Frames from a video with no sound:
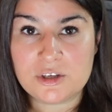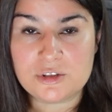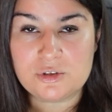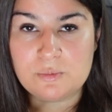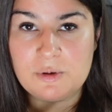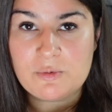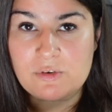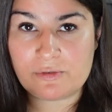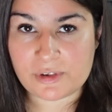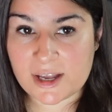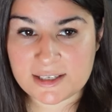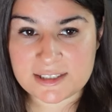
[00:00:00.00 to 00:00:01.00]
to be
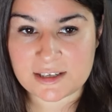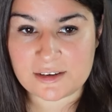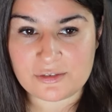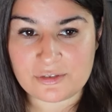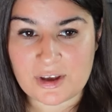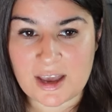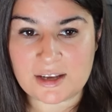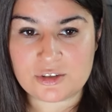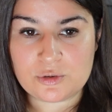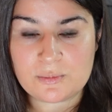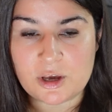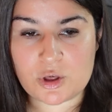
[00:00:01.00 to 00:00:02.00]
reflective and
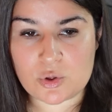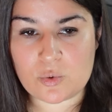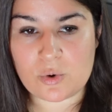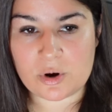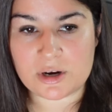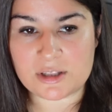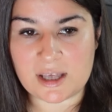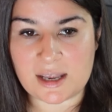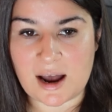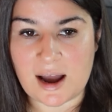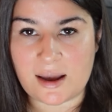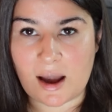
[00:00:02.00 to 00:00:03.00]
to make sure
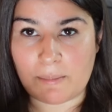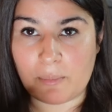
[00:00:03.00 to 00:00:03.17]
that I